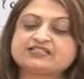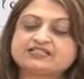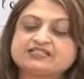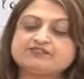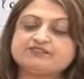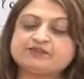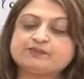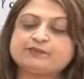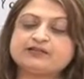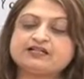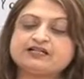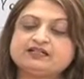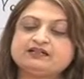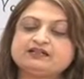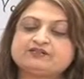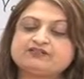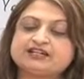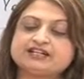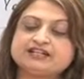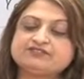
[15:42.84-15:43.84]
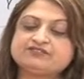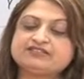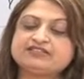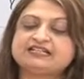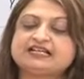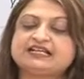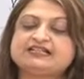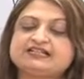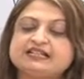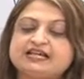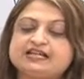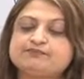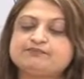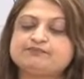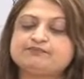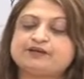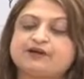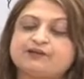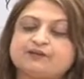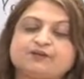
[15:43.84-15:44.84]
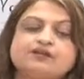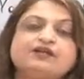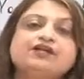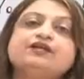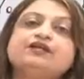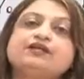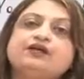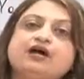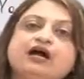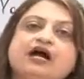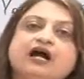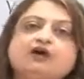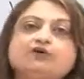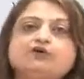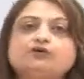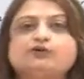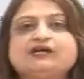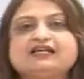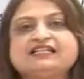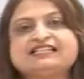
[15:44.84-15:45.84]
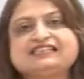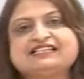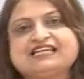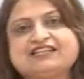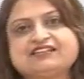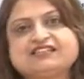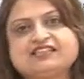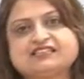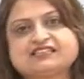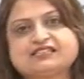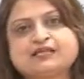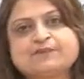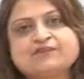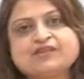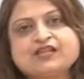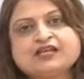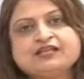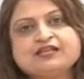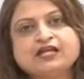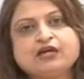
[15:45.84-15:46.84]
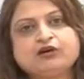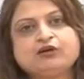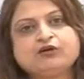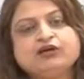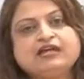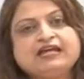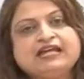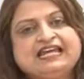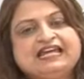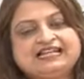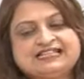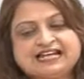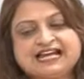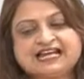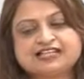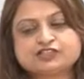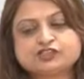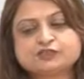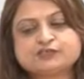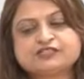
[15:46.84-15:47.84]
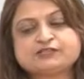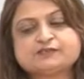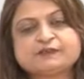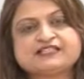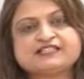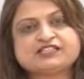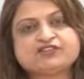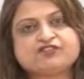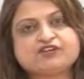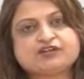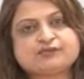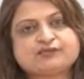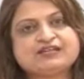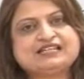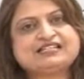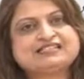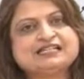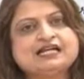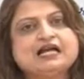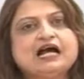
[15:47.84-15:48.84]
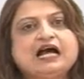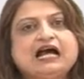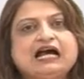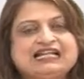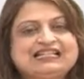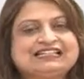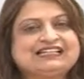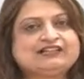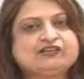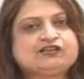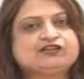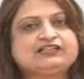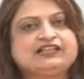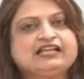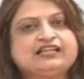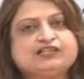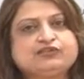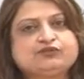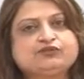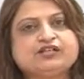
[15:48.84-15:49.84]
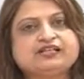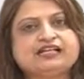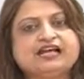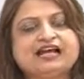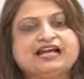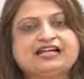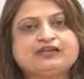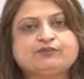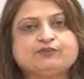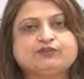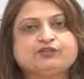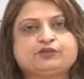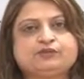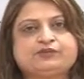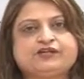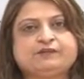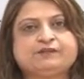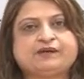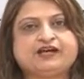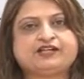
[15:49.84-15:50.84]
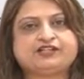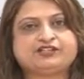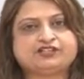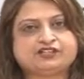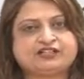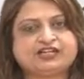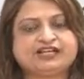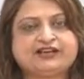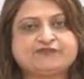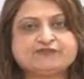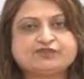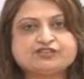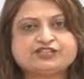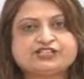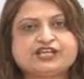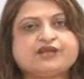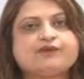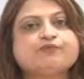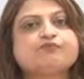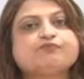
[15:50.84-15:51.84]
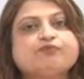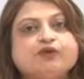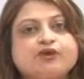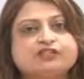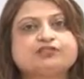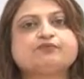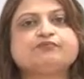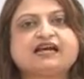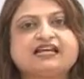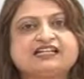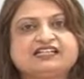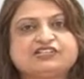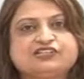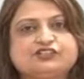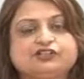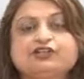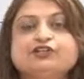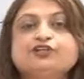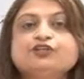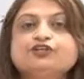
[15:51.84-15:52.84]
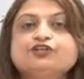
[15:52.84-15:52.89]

achievable, relevant and time bound. Now, how do I say this? Now, it has to be specific means I cannot tell you that I want to be a manager. I have to say what manager.